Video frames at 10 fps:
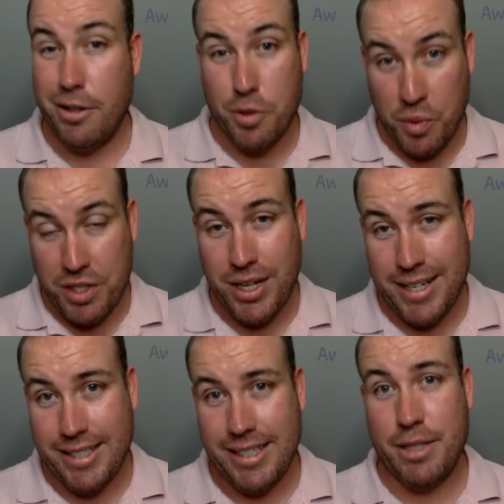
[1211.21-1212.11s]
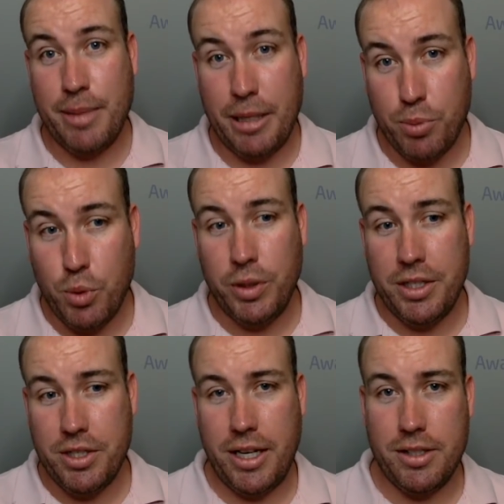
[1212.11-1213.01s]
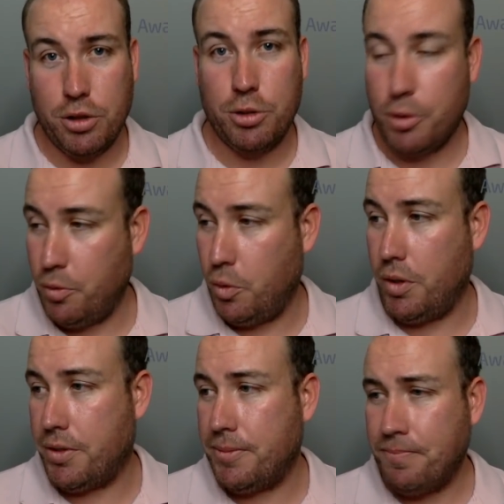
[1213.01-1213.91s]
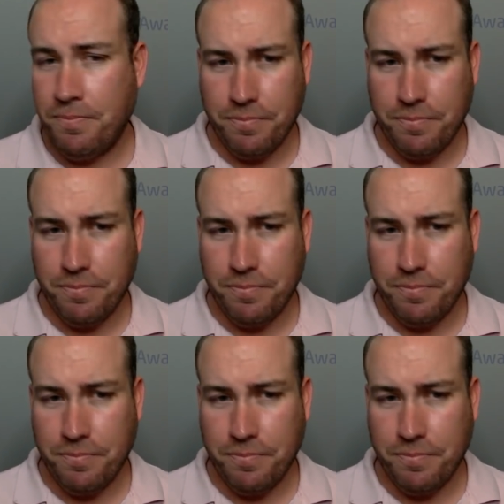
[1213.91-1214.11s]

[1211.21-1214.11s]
Here's what Chase says about pooling Chase Ultimate Rewards.